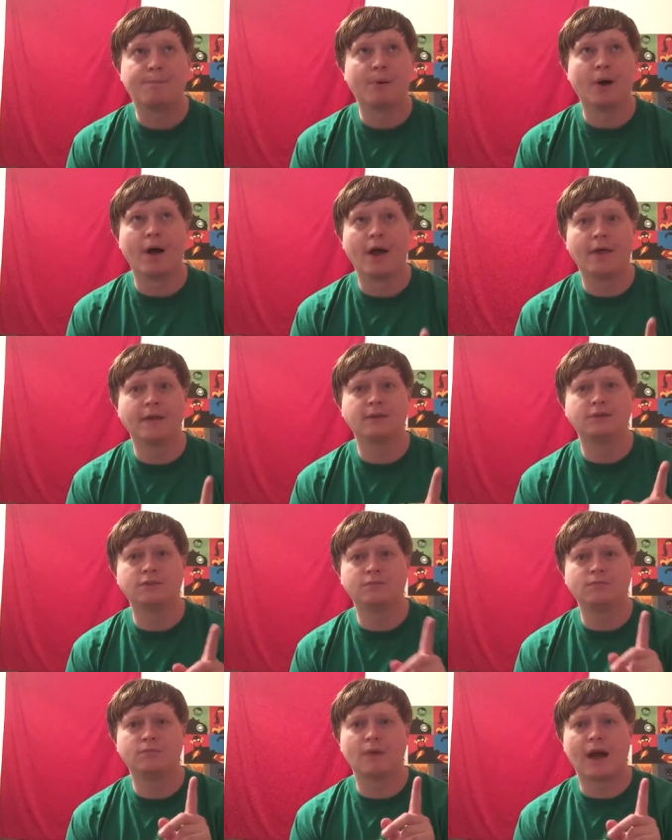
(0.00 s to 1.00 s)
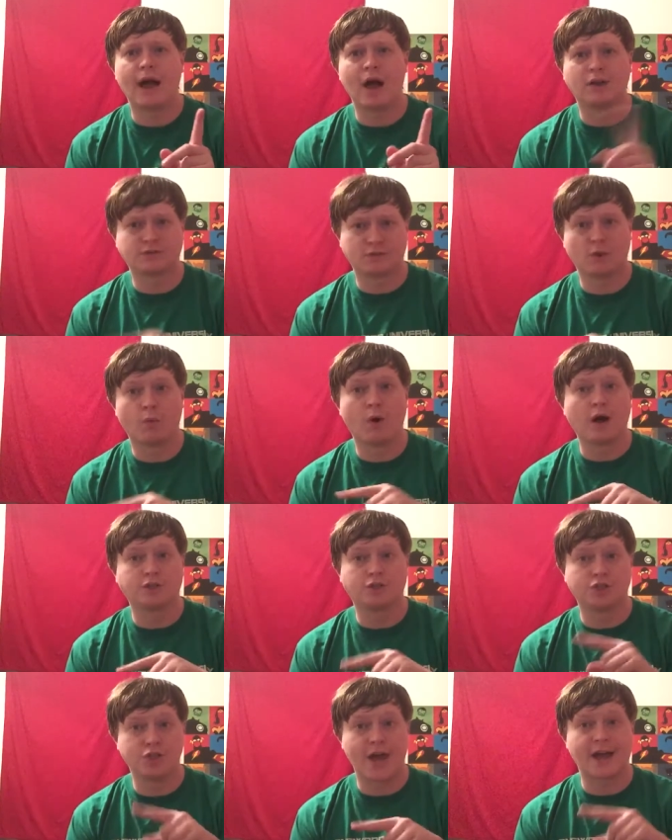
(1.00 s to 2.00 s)
But I also
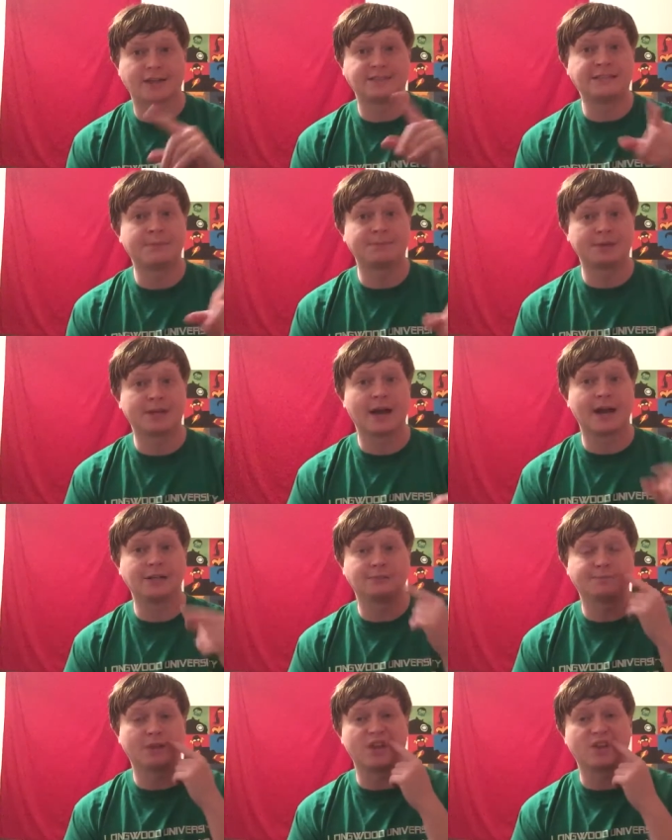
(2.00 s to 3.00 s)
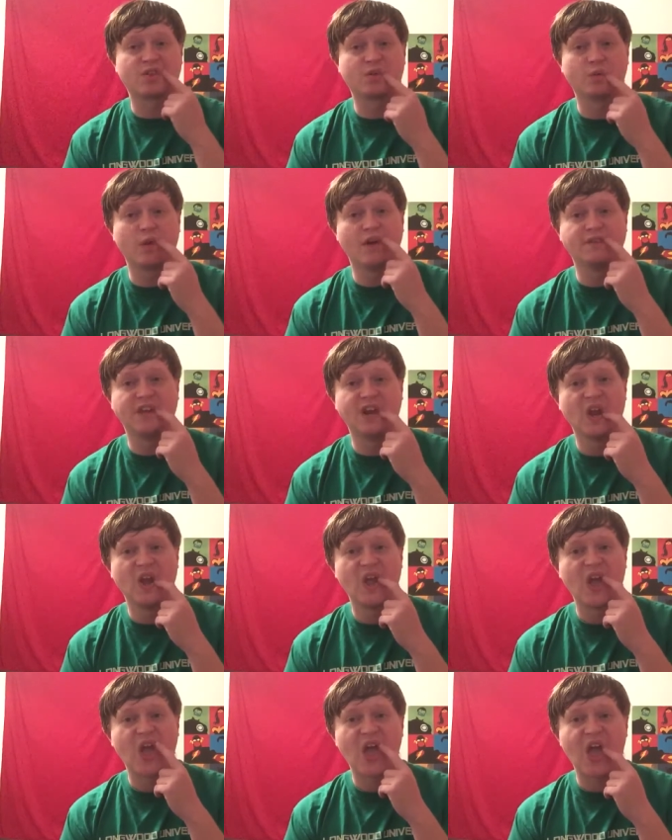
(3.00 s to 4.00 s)
watched Jacksepticeye's playthrough of it,
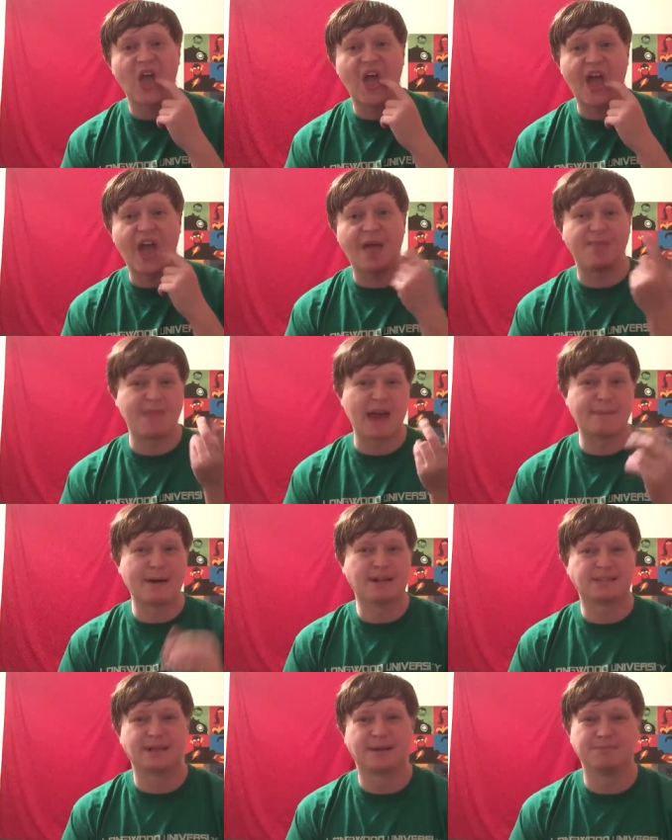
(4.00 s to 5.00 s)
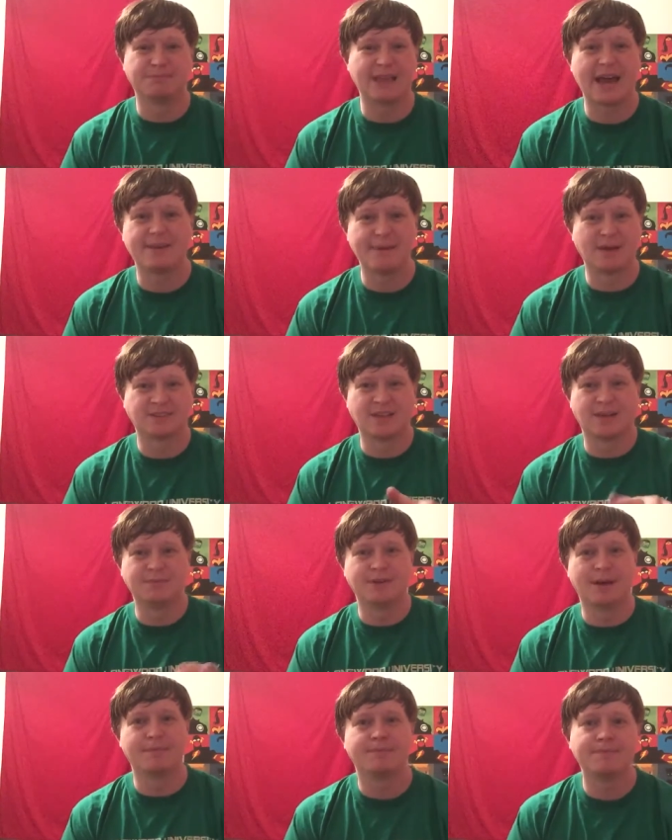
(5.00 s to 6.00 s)
and that about some that about
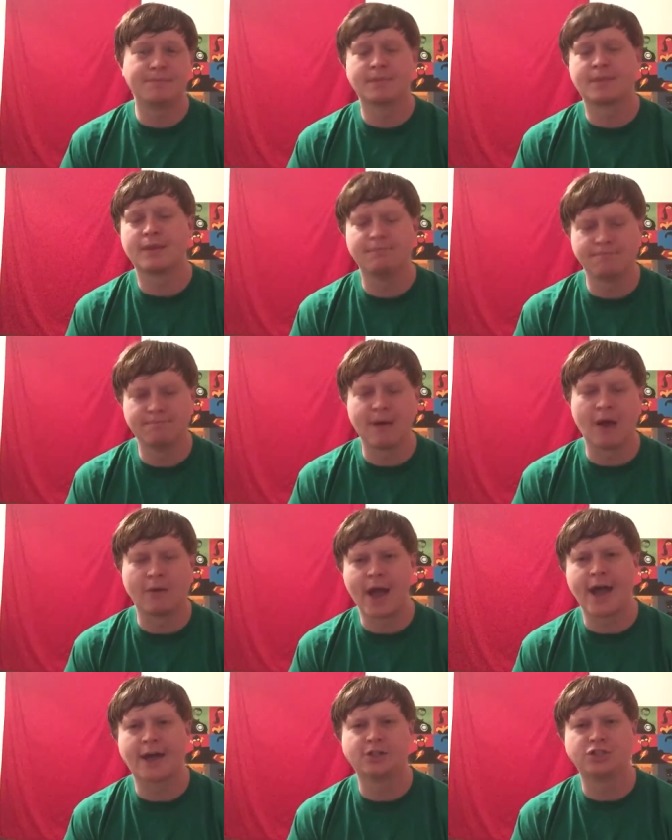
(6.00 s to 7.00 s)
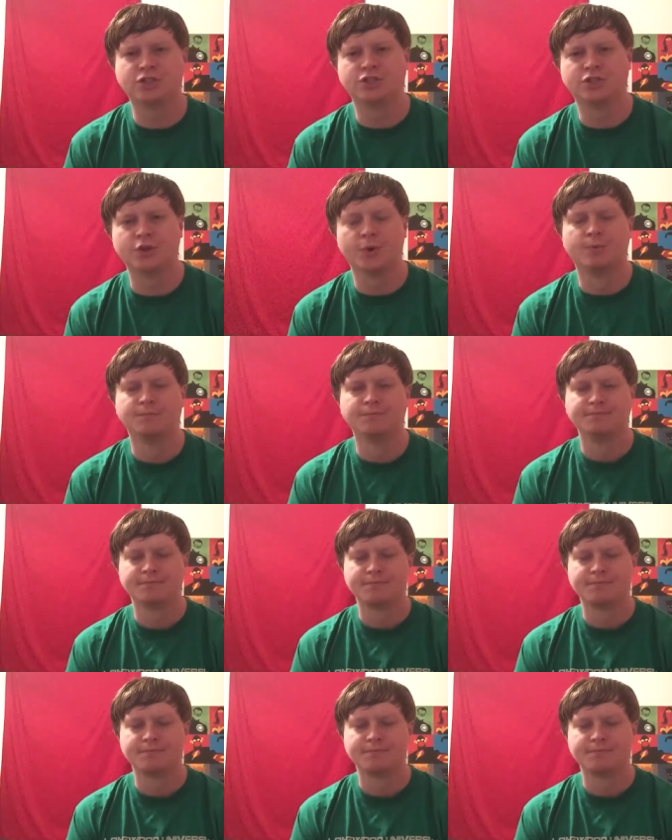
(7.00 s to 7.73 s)
summed up my reaction too.